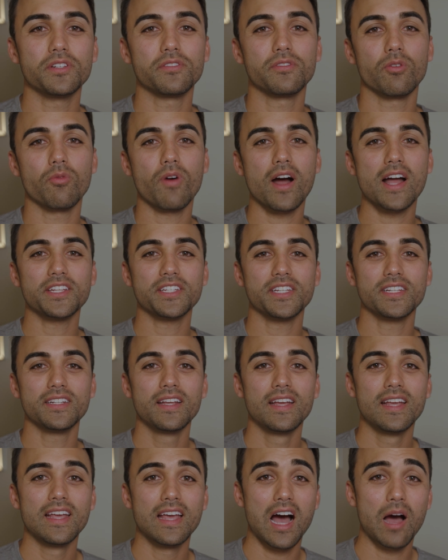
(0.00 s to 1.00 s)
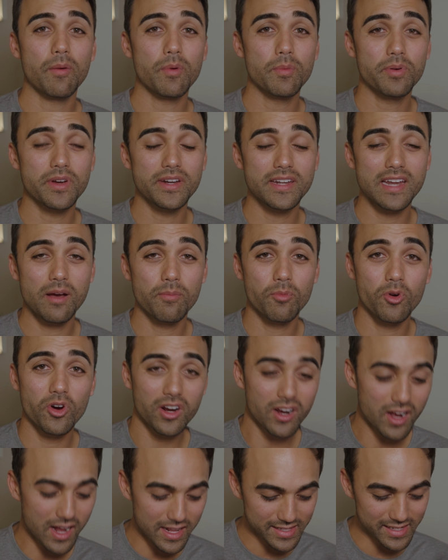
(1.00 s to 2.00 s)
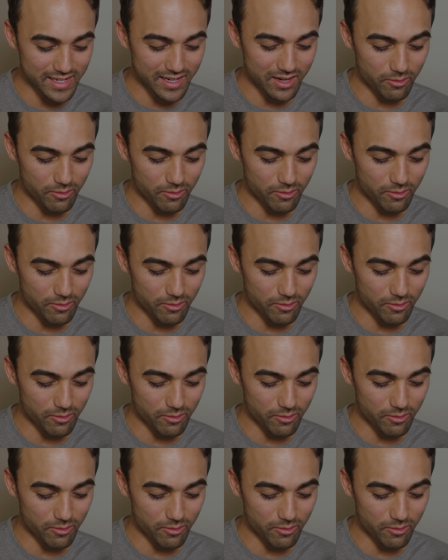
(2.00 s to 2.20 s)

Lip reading: for watching. I'll be putting out more content